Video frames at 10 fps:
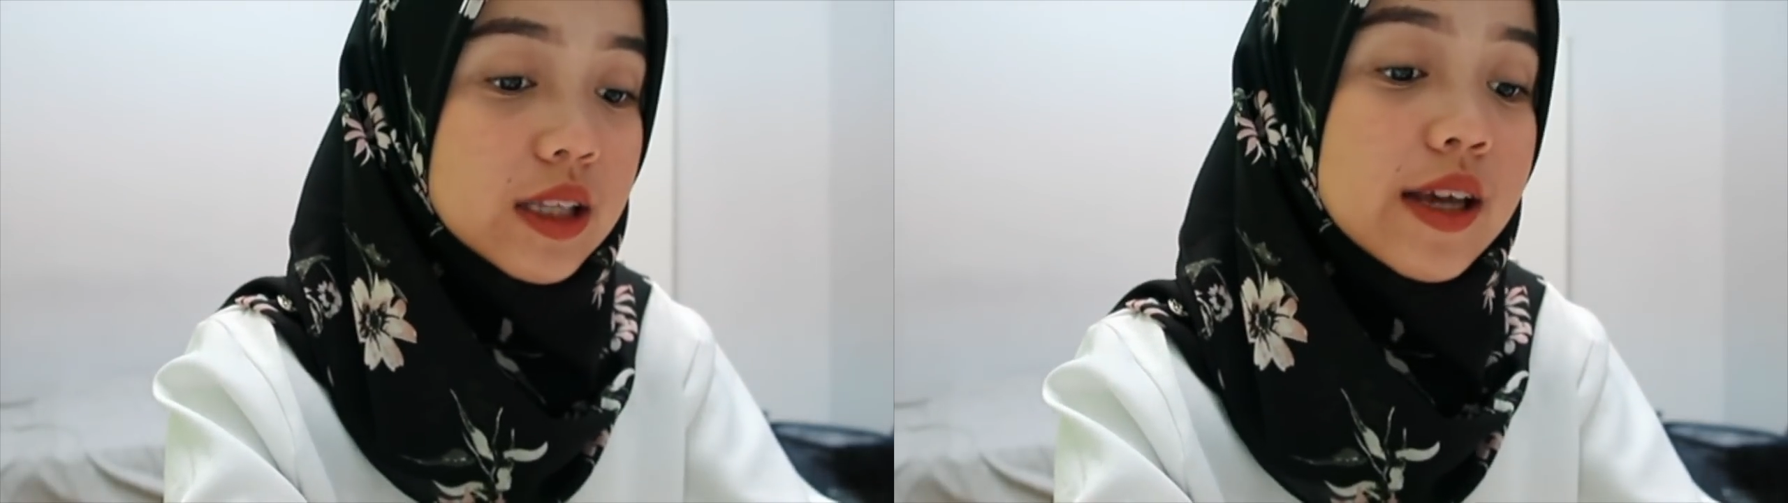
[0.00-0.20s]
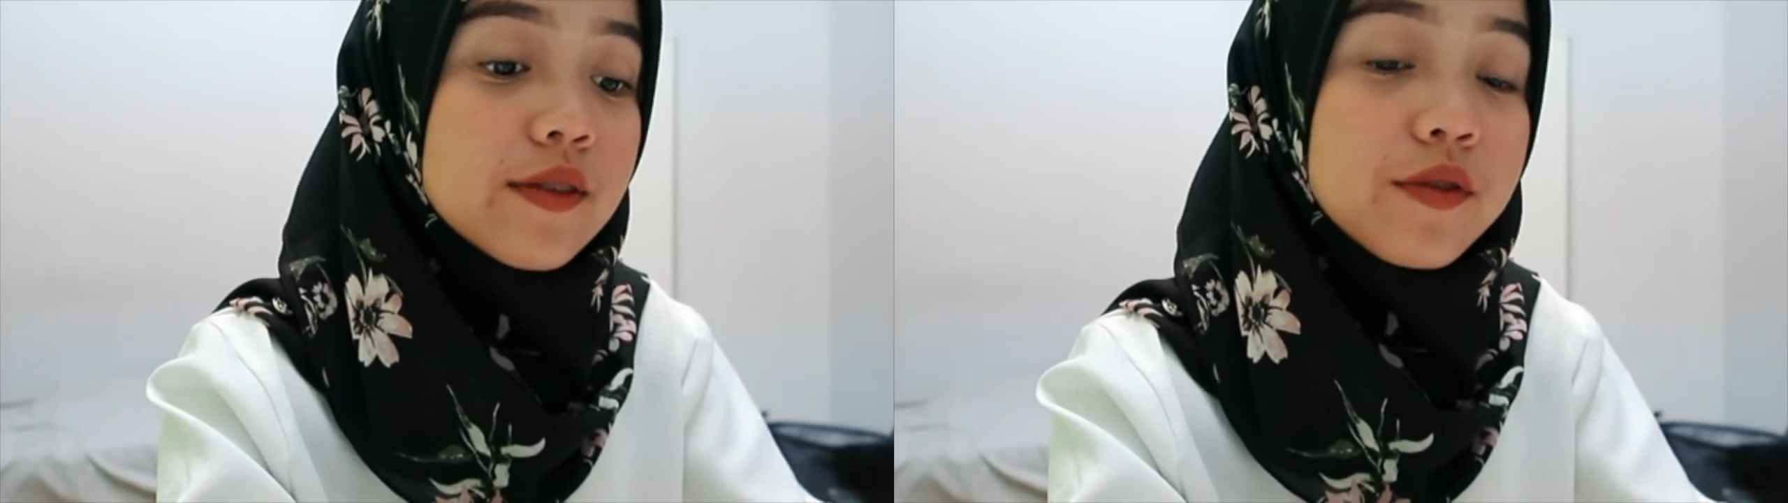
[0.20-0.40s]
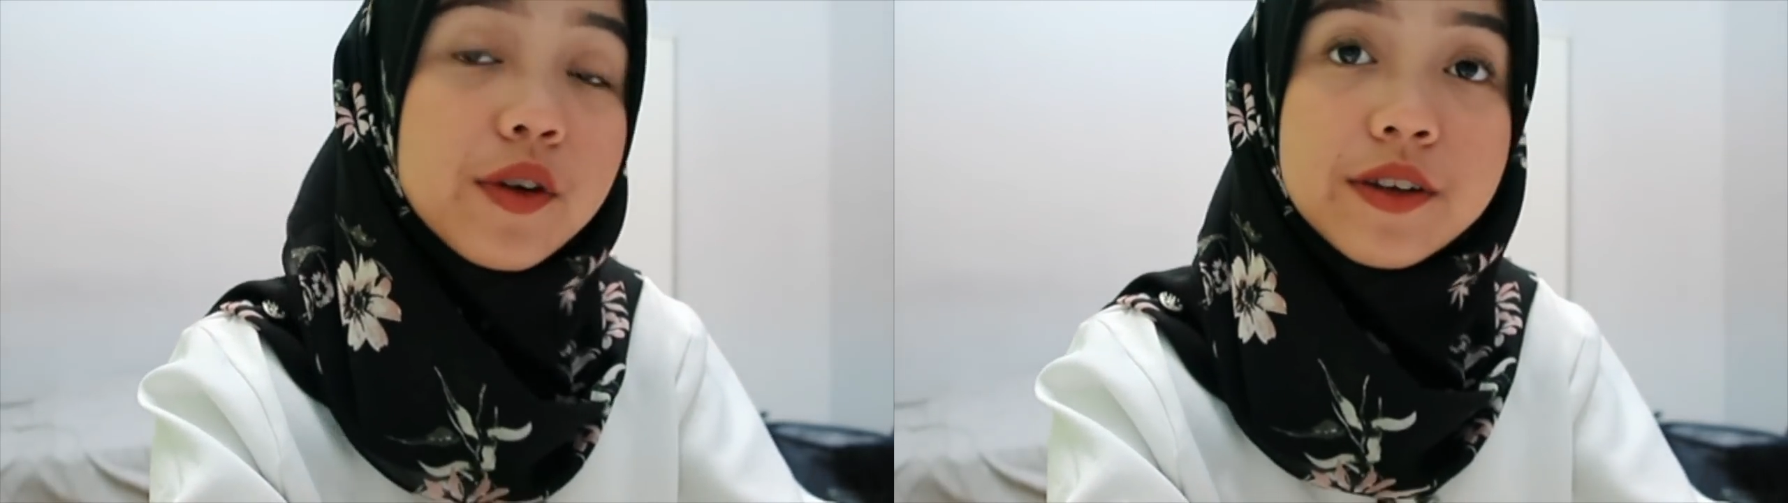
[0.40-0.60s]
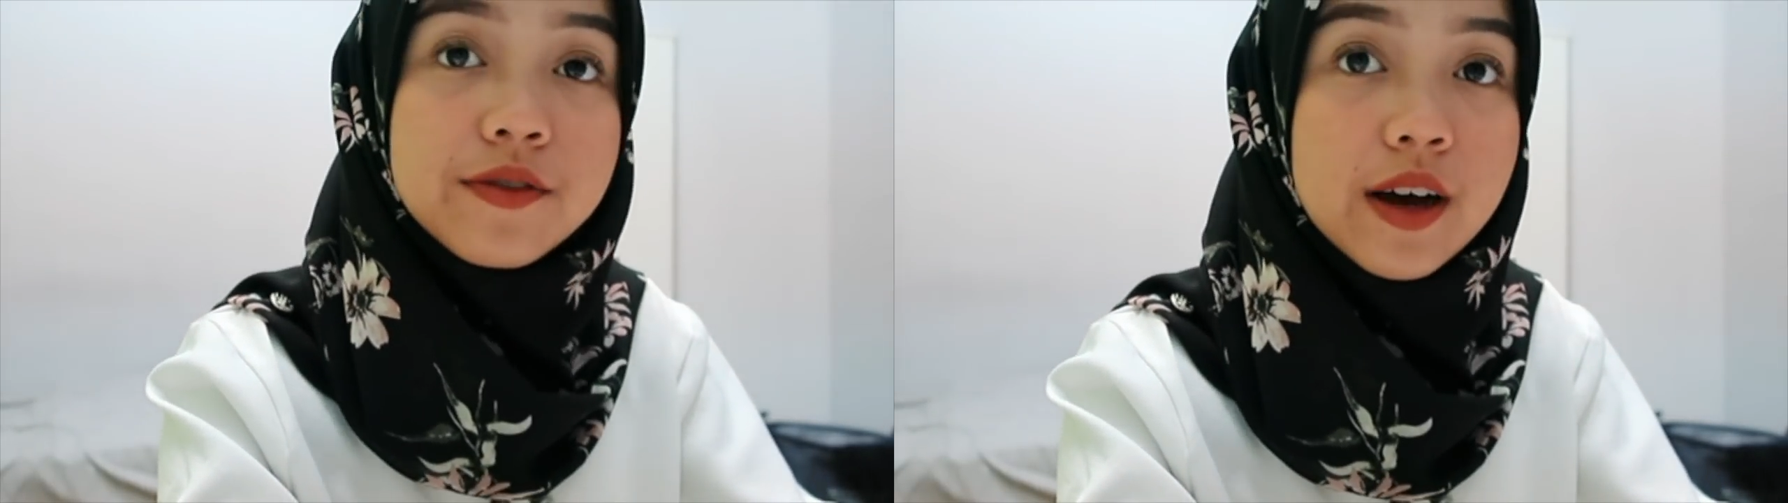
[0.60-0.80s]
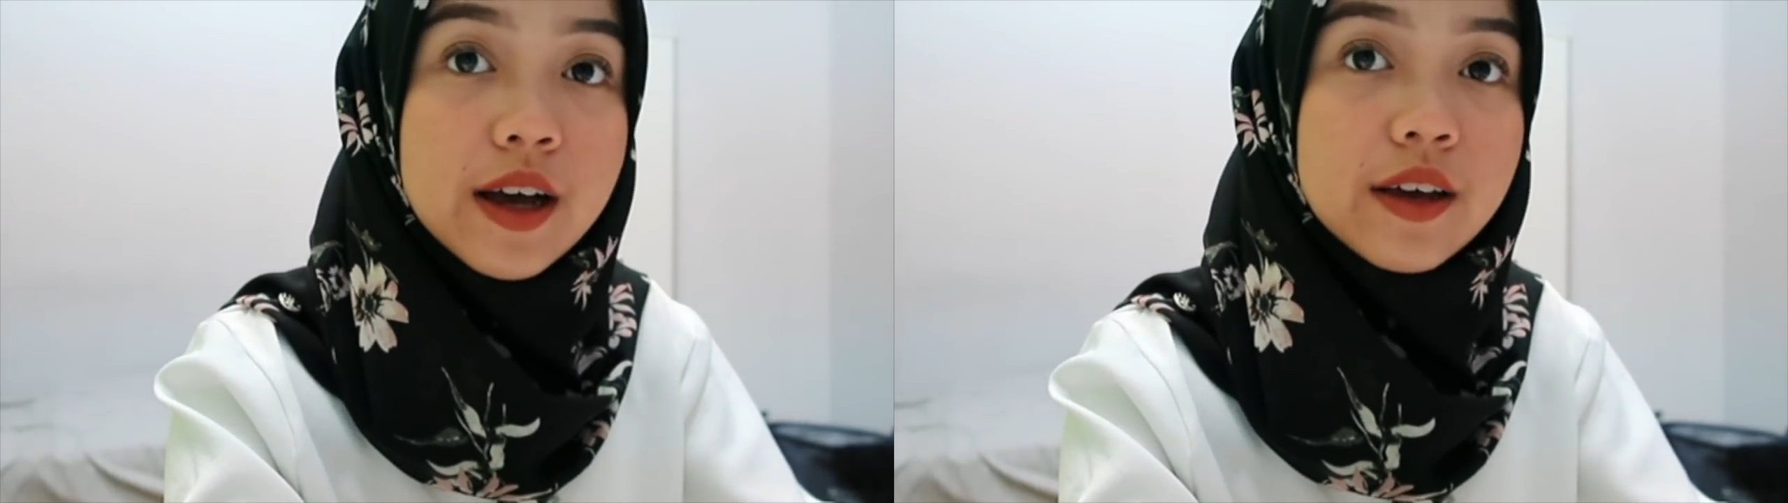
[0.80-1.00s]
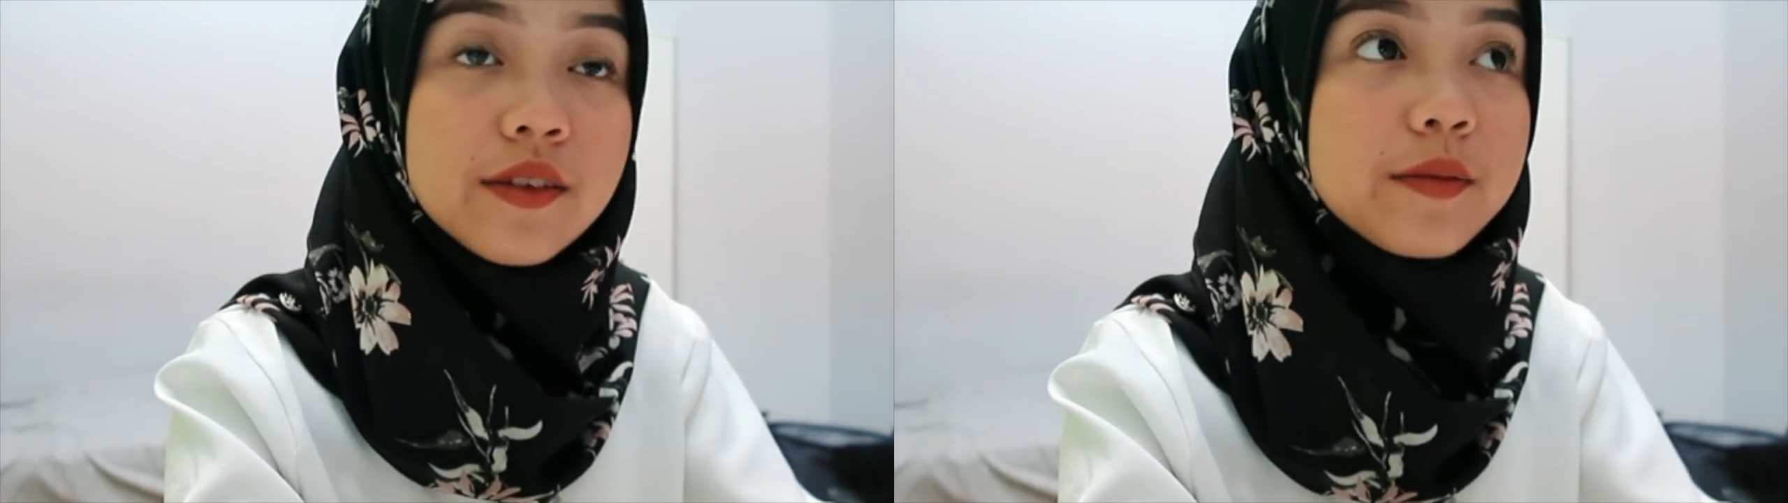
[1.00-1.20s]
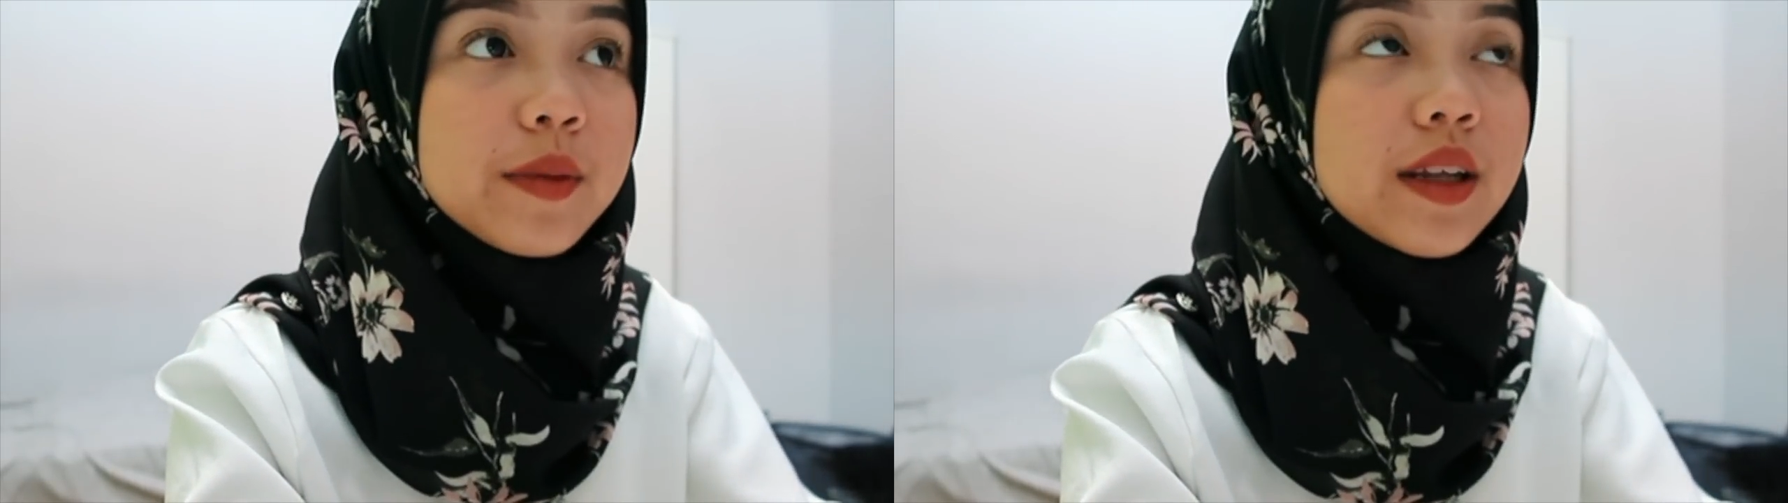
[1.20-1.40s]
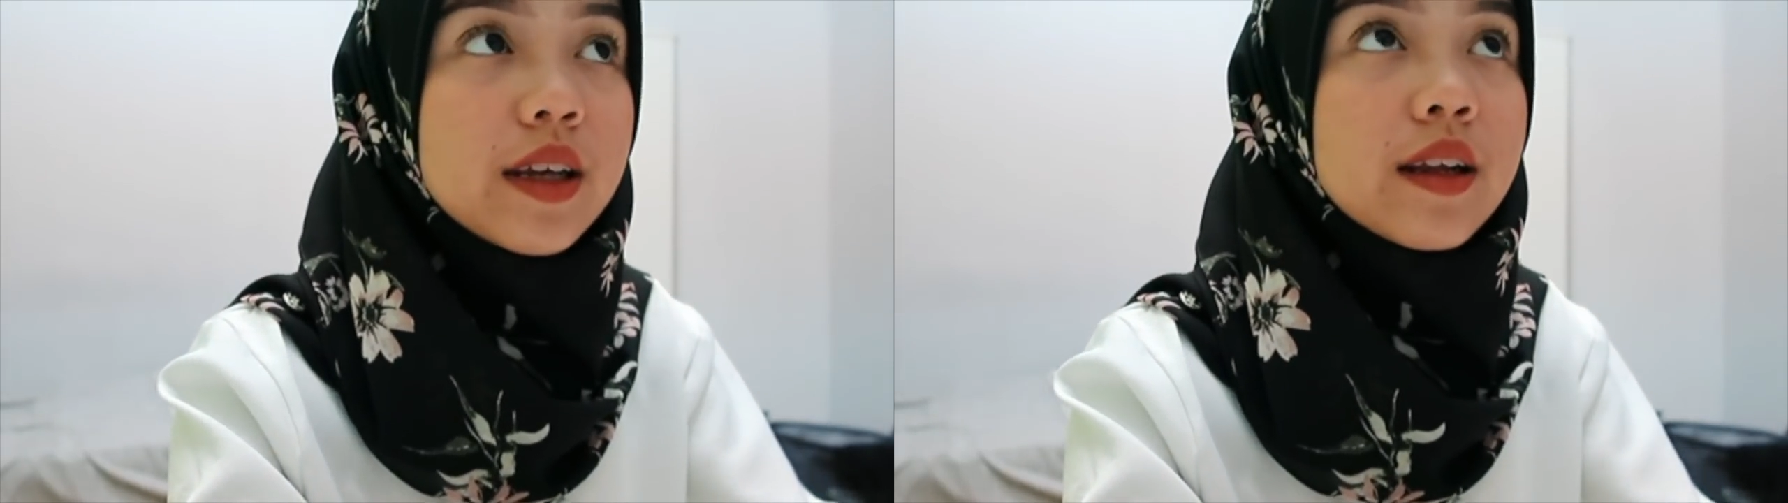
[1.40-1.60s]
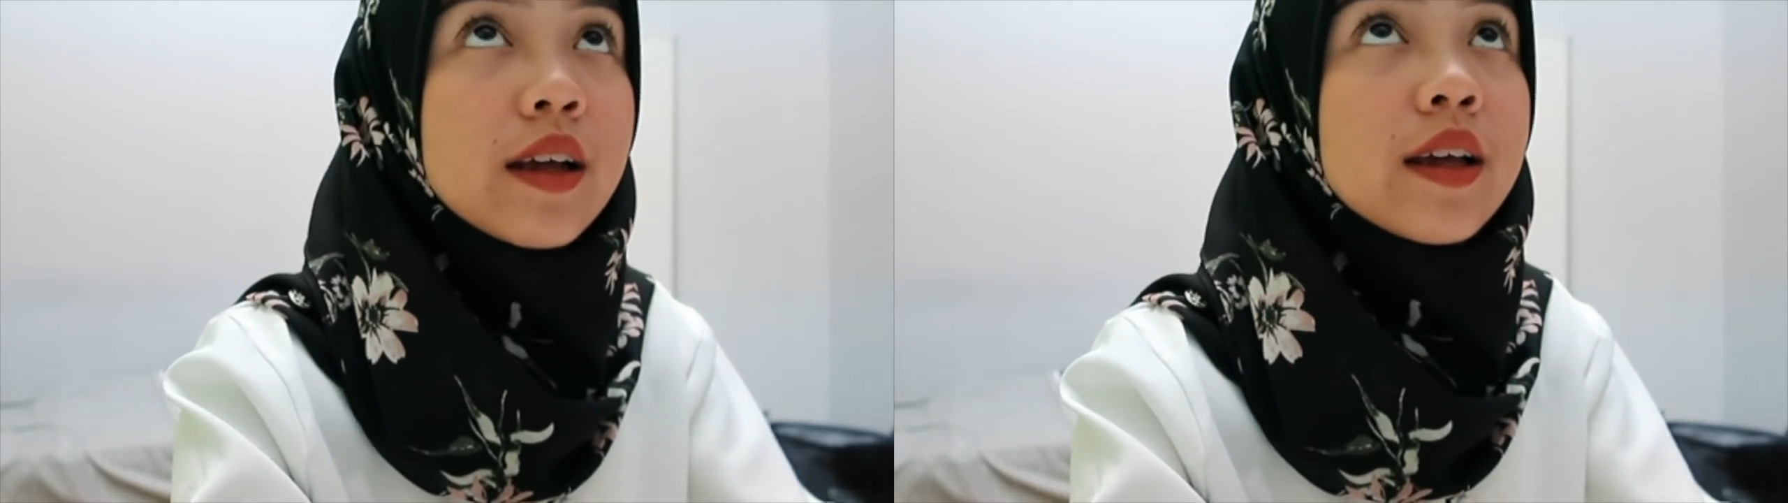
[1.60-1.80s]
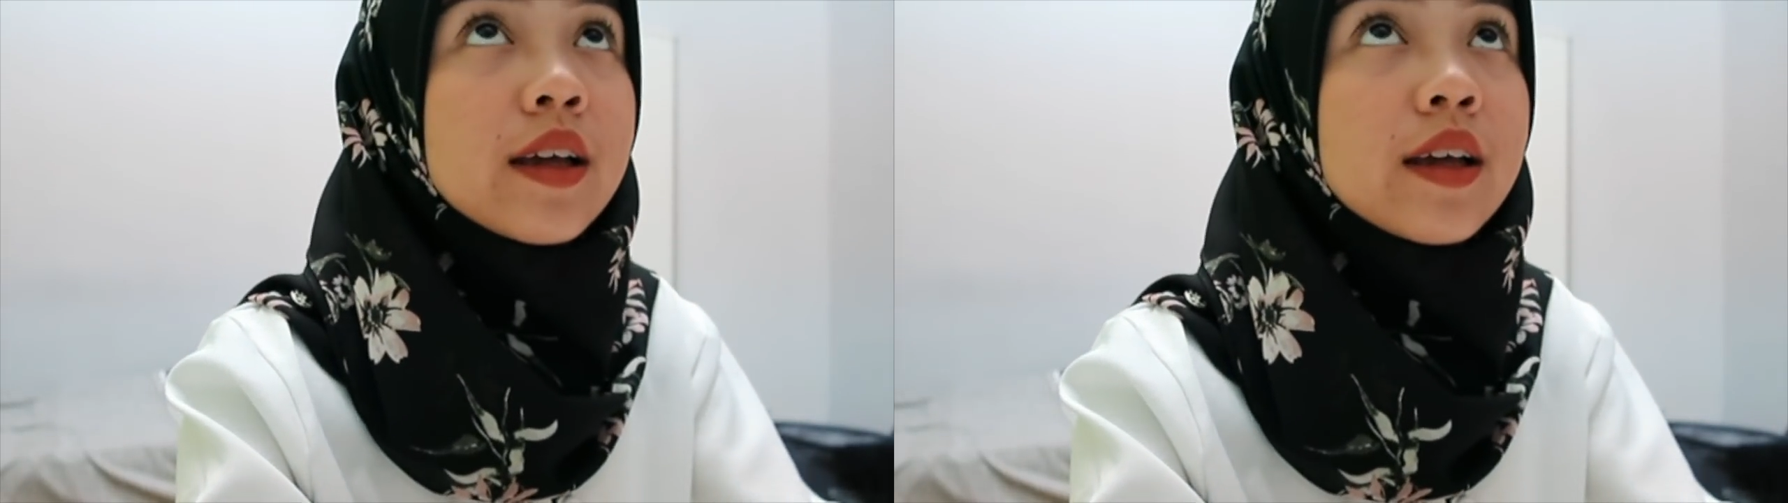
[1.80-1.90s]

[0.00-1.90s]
10:45, meaning